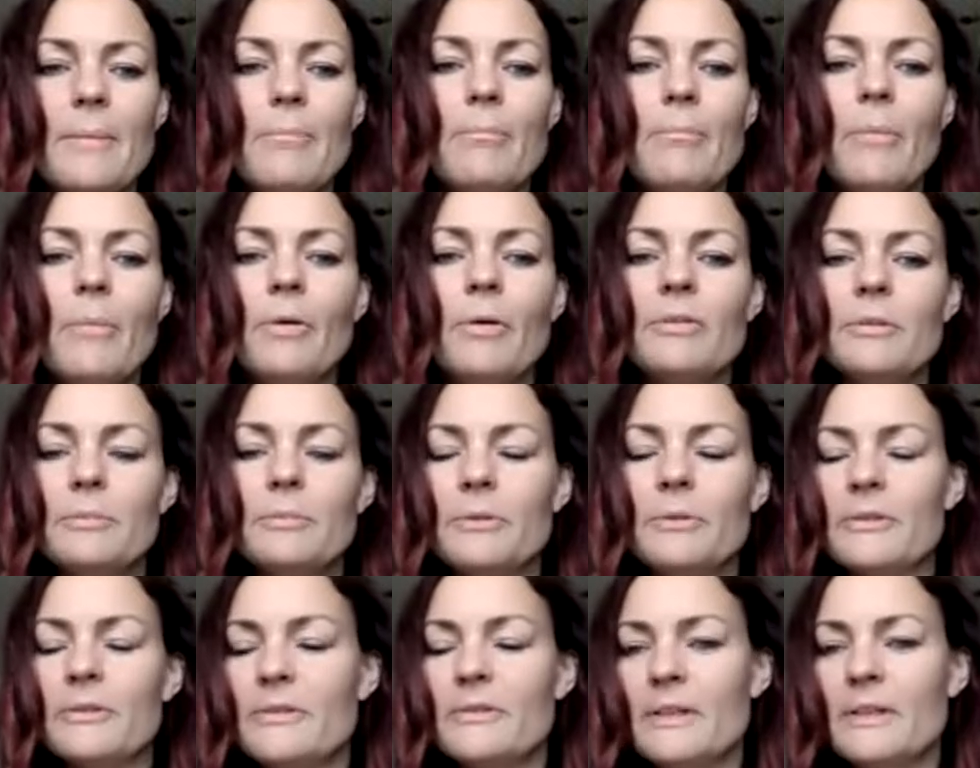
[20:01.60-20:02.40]

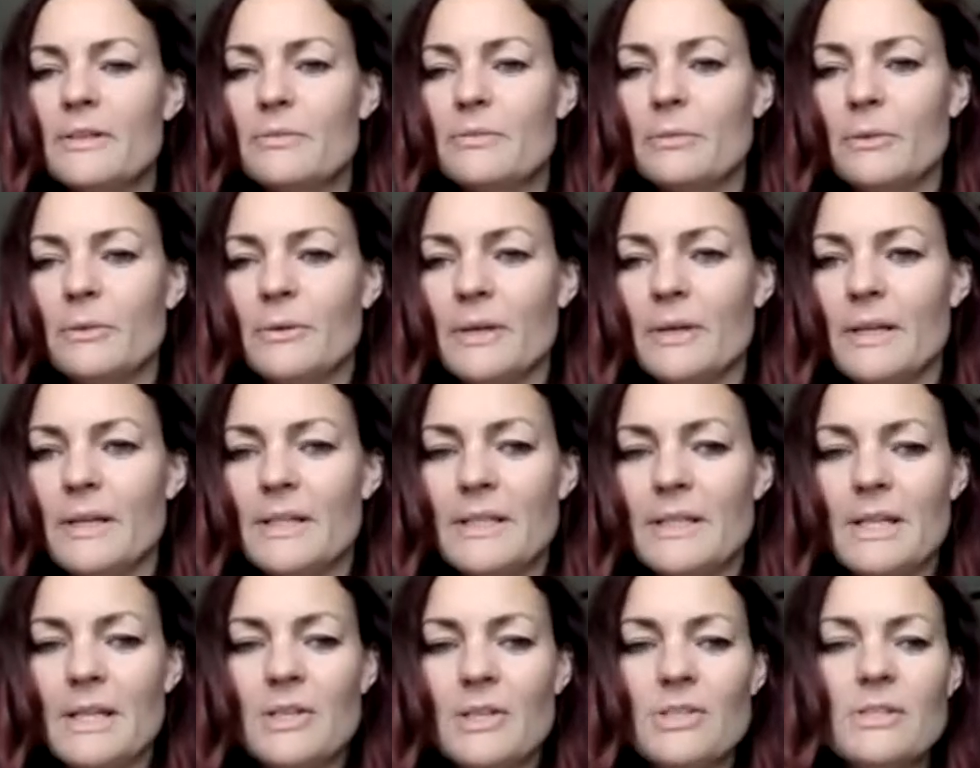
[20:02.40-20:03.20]
multiple sexual
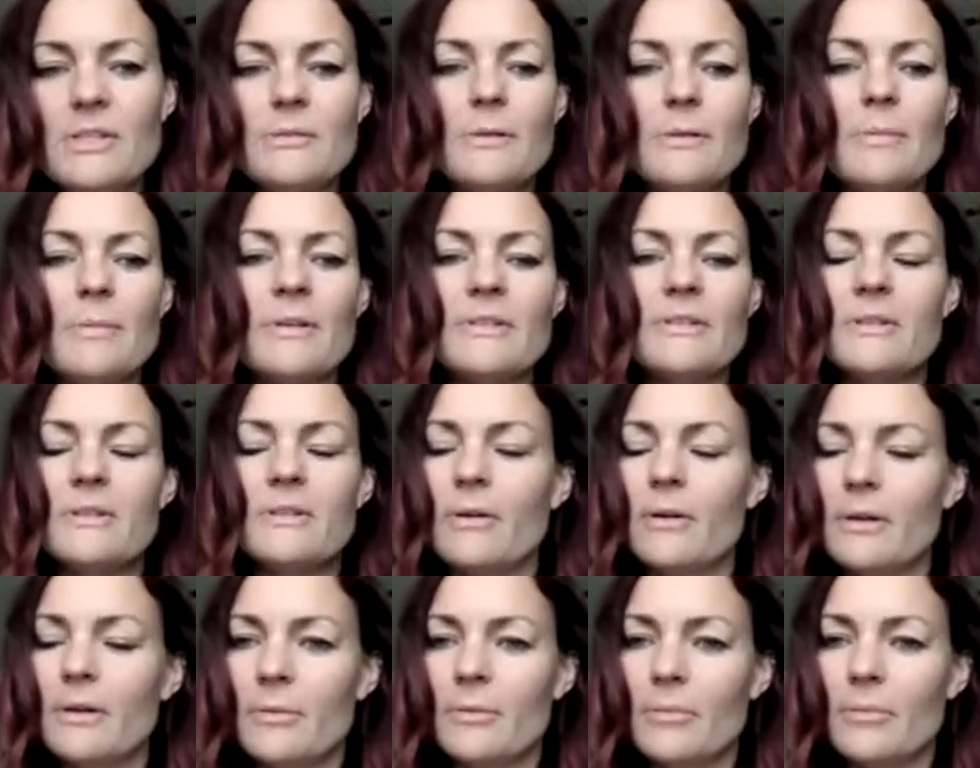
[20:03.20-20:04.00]
orientations. We must
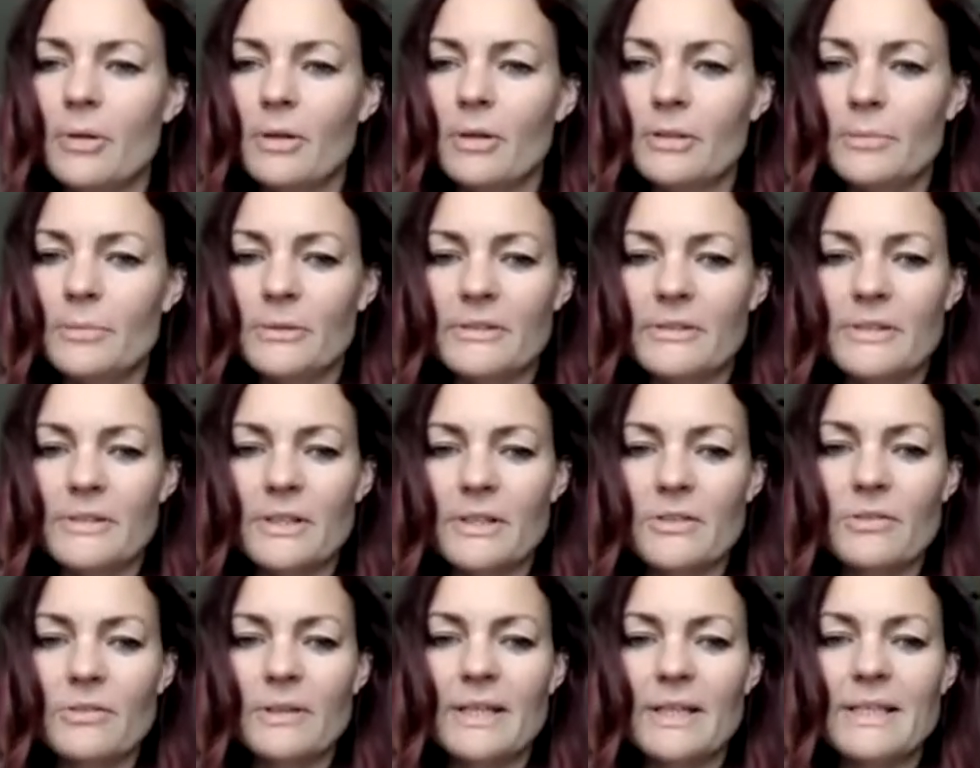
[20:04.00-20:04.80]
honor multiple
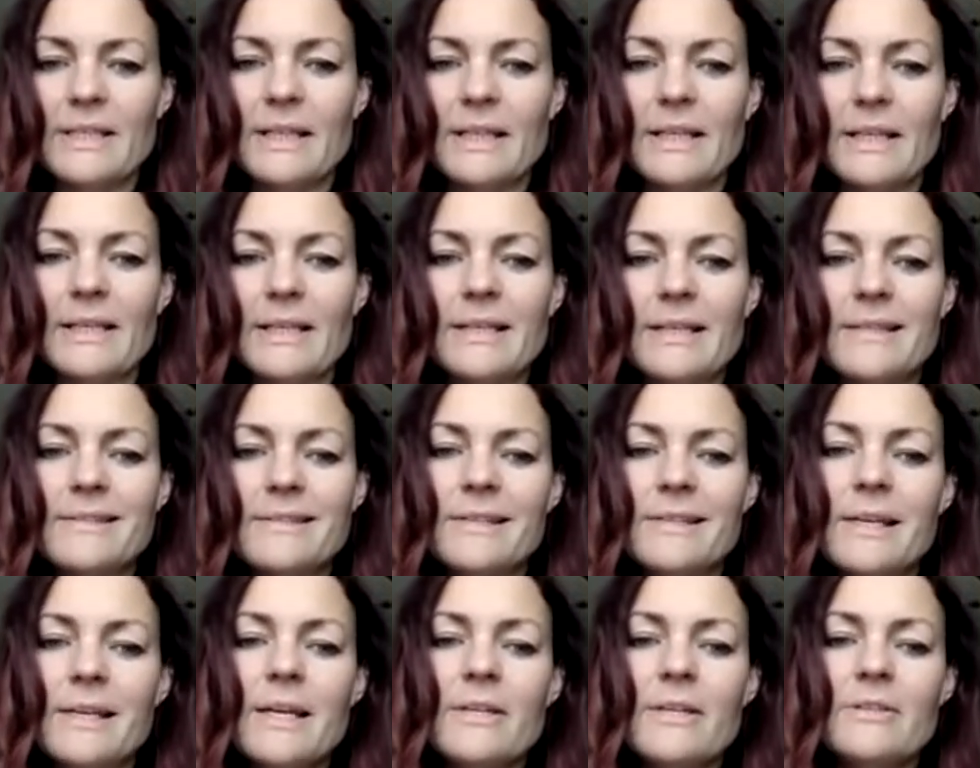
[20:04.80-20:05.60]
sexual
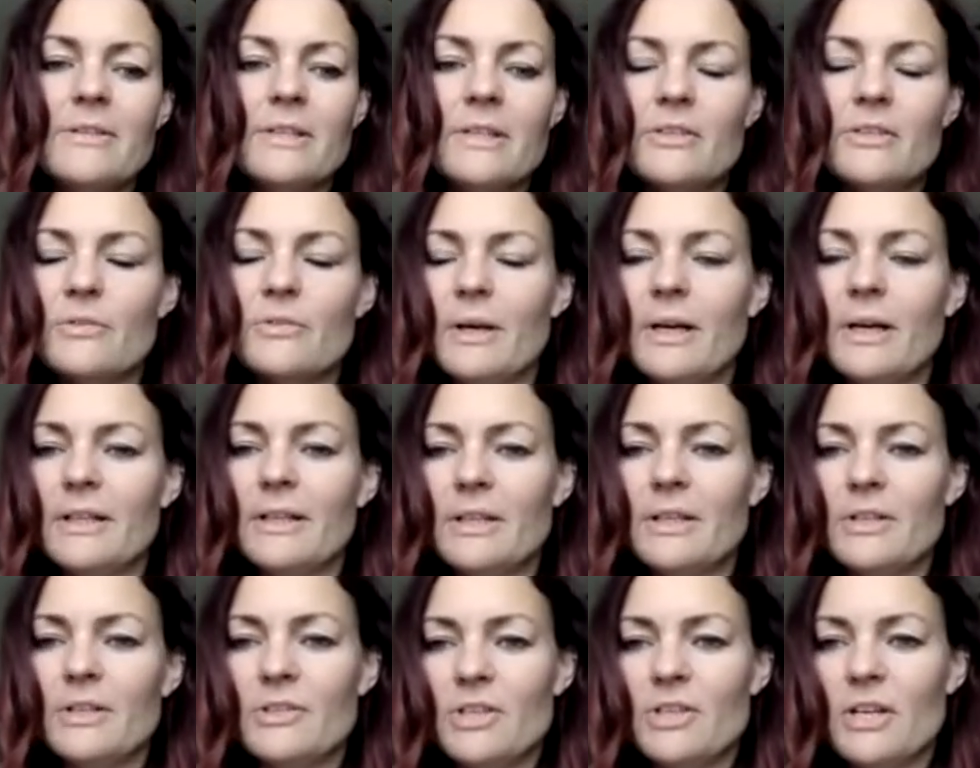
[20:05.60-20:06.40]
identities.
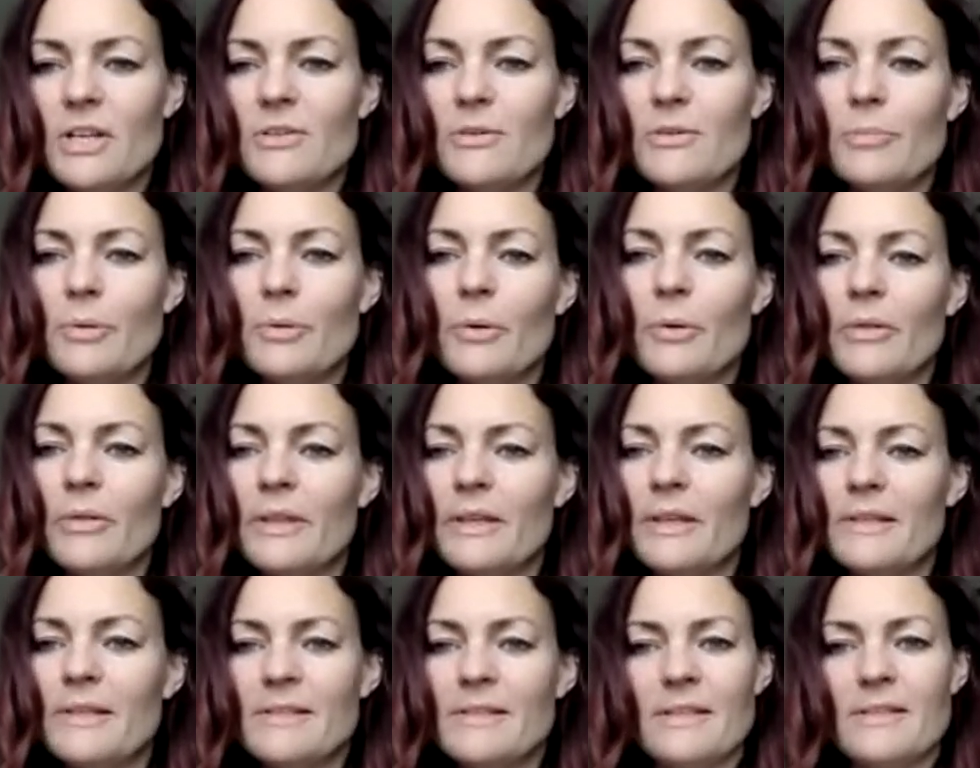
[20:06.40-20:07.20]
Sexuality and gender
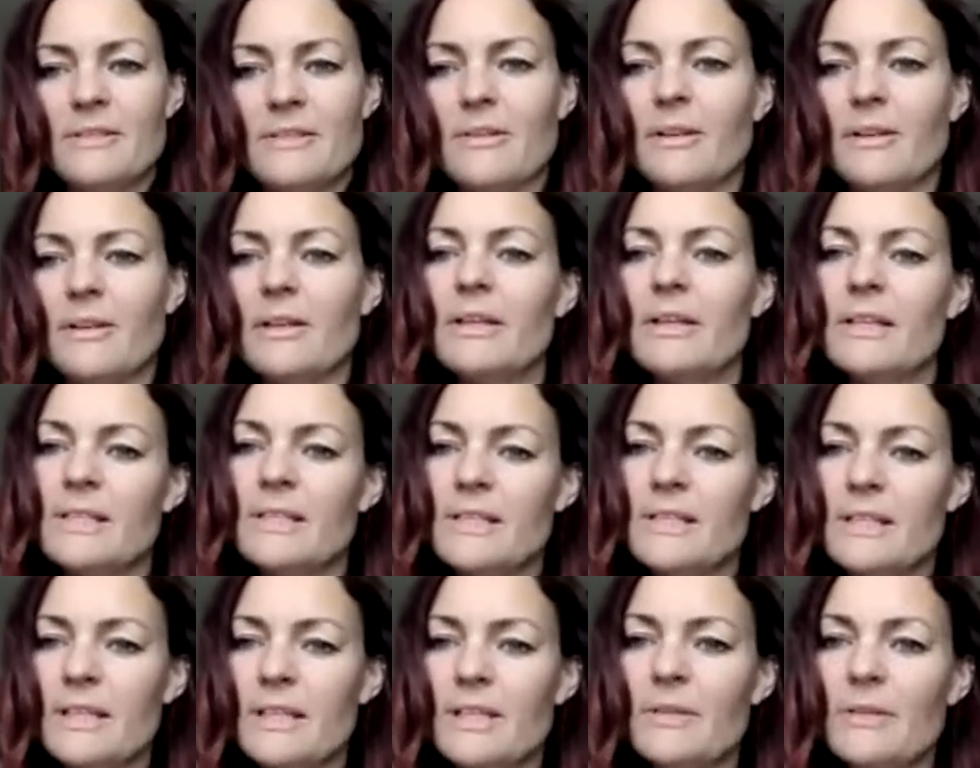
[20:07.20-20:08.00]
both exist on
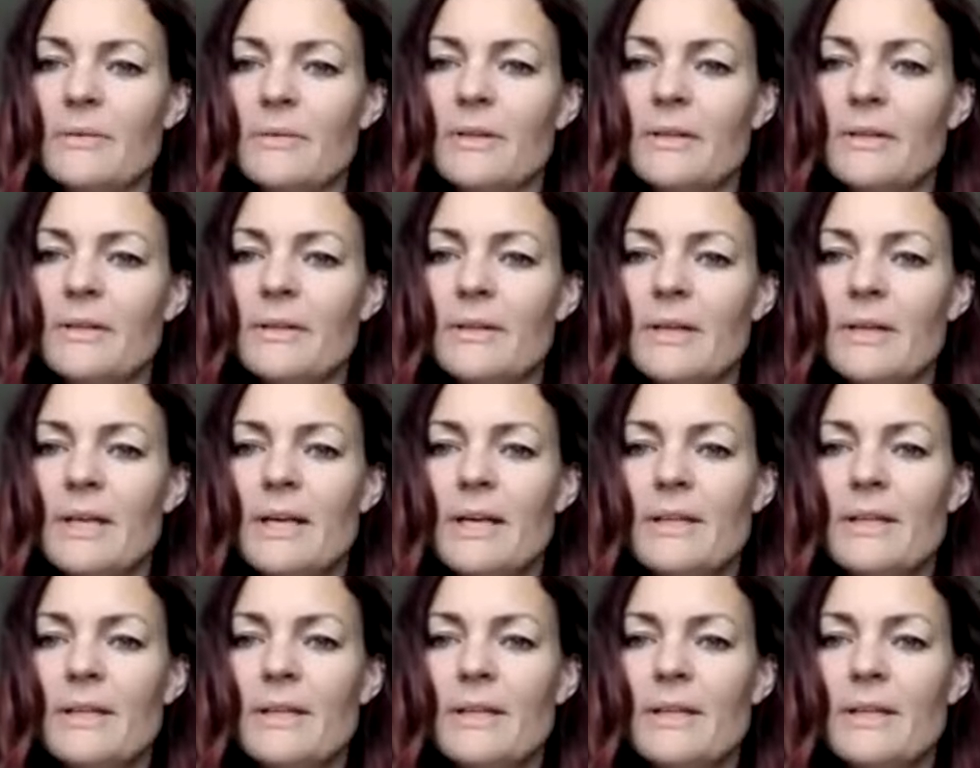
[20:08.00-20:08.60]
continuum.